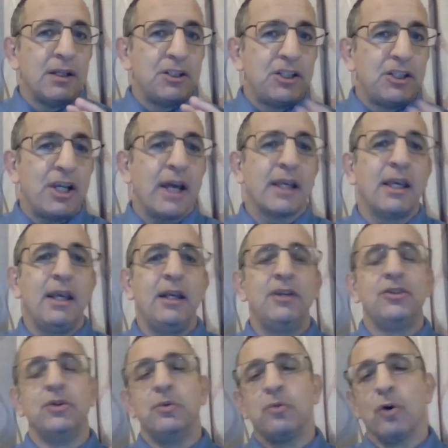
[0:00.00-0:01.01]
checking
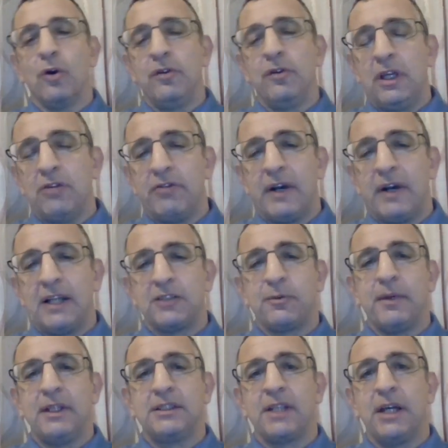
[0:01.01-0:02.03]
to approve the investments,